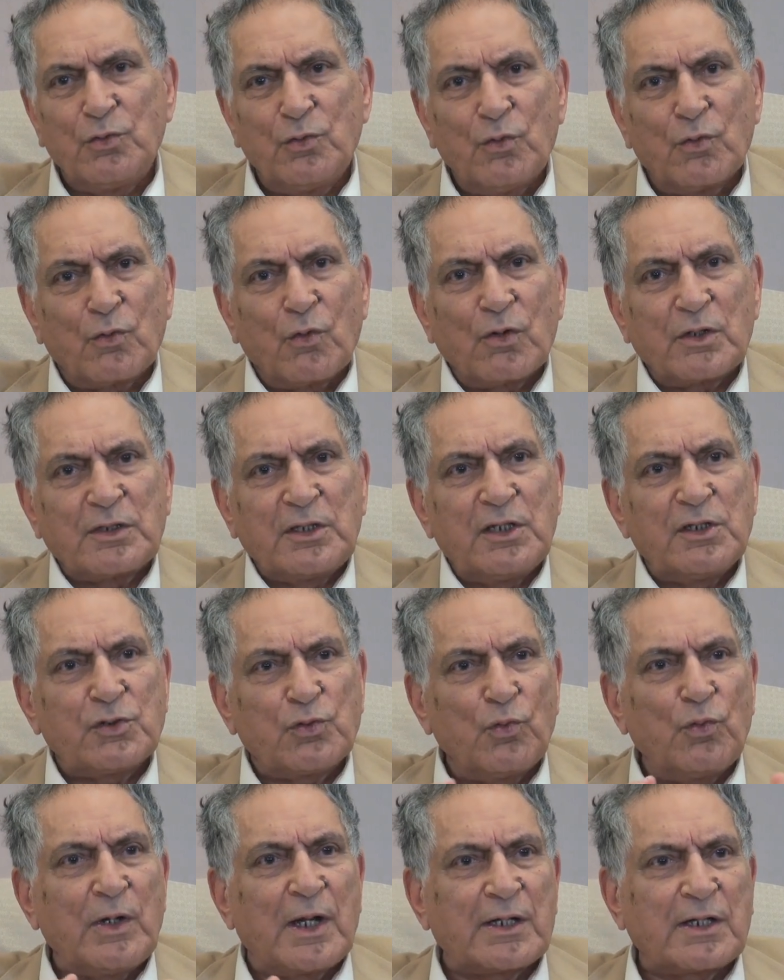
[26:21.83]
you wrote these
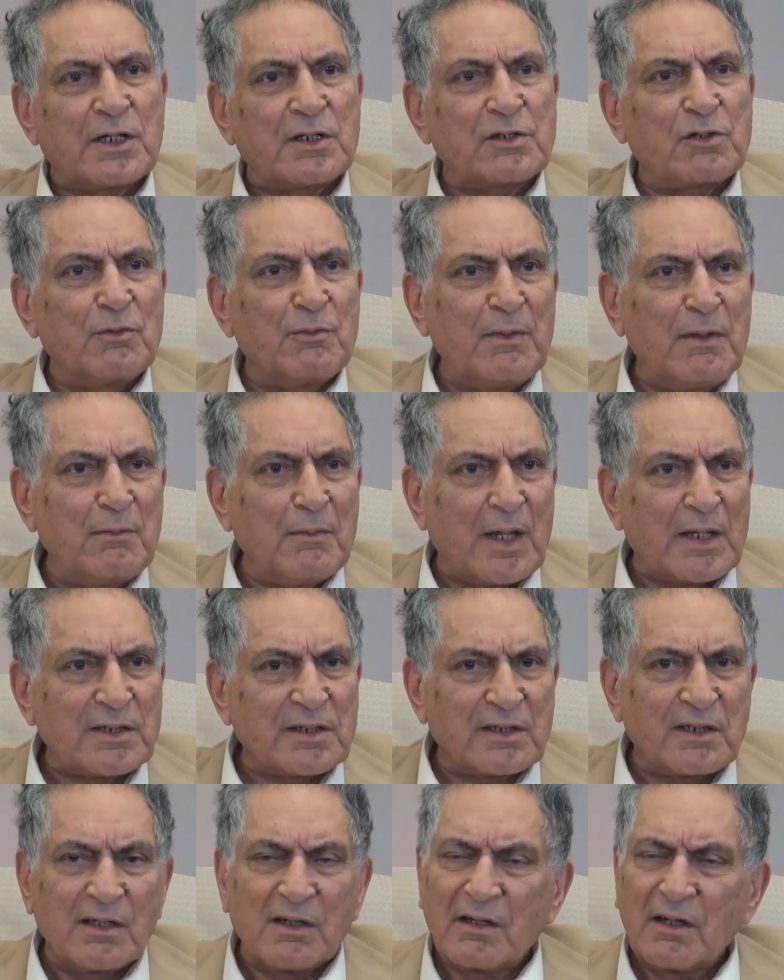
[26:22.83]
two letters to me,
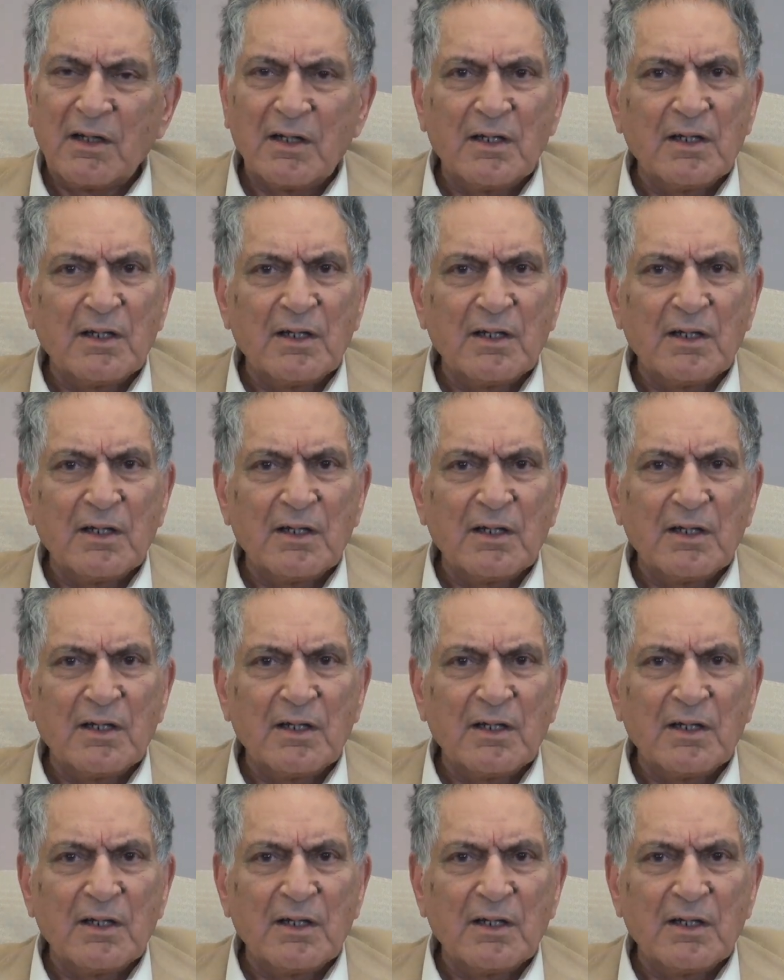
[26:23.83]
Master.